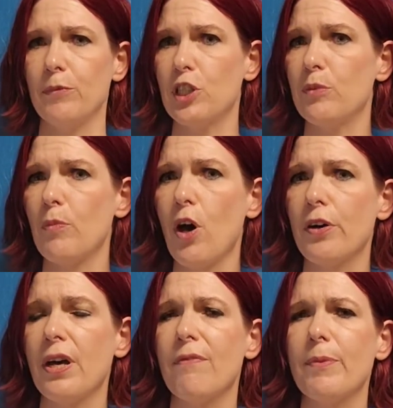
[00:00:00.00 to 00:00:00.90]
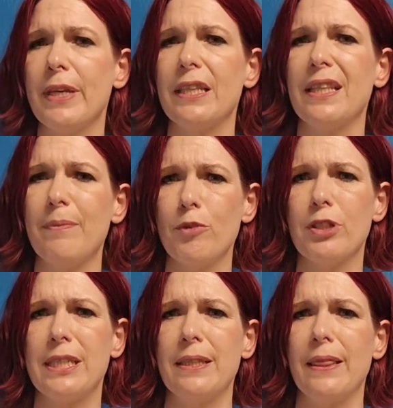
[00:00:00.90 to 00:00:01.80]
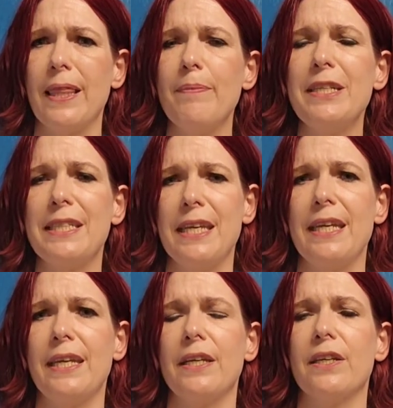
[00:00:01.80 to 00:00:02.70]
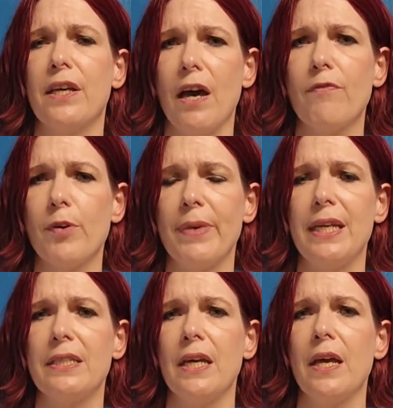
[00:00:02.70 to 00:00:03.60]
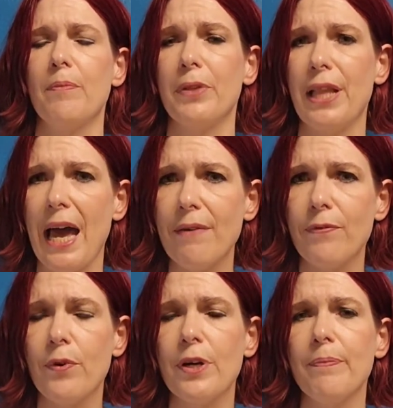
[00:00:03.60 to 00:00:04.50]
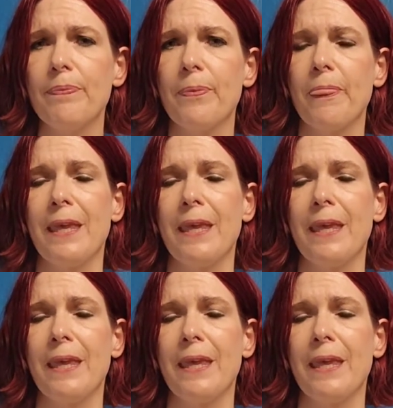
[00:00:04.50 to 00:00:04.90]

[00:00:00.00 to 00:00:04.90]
small government, limited government platform.